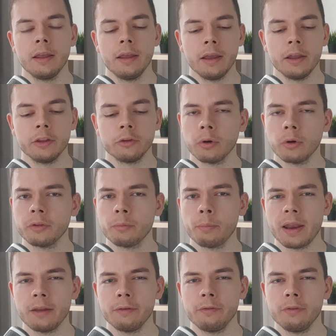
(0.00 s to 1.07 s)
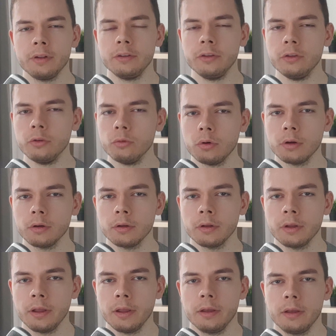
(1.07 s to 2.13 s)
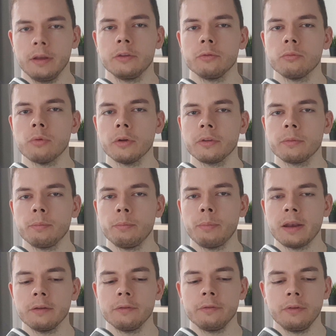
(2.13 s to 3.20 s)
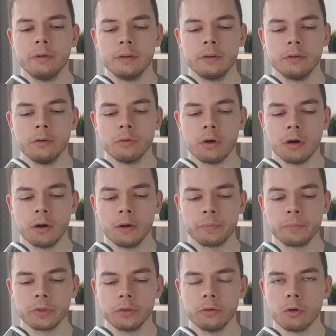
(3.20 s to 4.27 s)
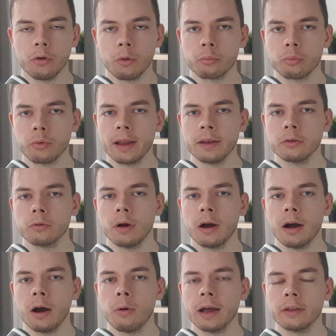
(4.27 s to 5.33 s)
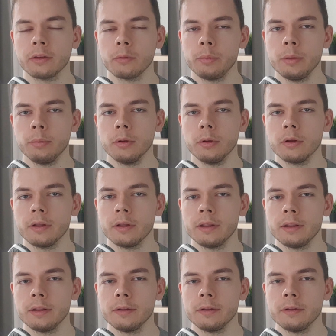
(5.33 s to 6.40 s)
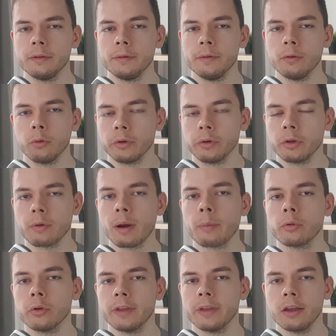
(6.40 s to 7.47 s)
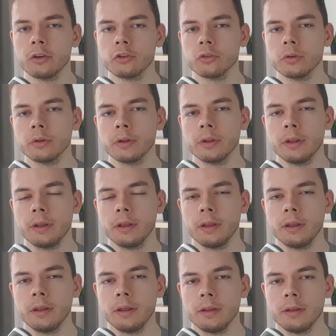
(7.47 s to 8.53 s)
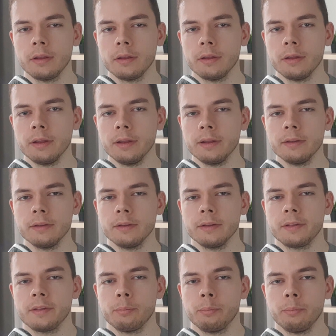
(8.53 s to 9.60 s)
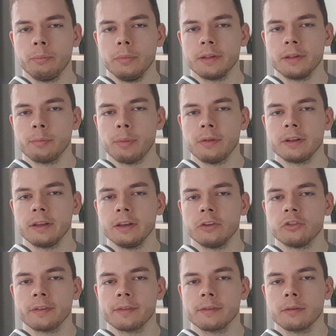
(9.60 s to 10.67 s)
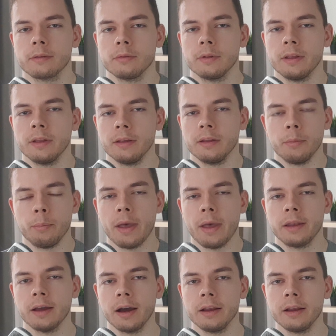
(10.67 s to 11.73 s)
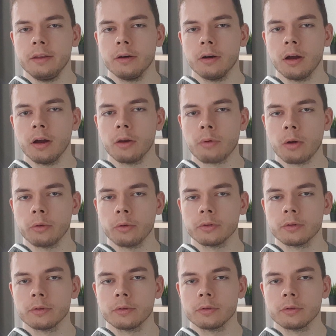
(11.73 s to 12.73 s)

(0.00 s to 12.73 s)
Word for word: It won't benefit you. It won't benefit your your brand or how other people or your reputation. It's it's basically just a bad idea all around.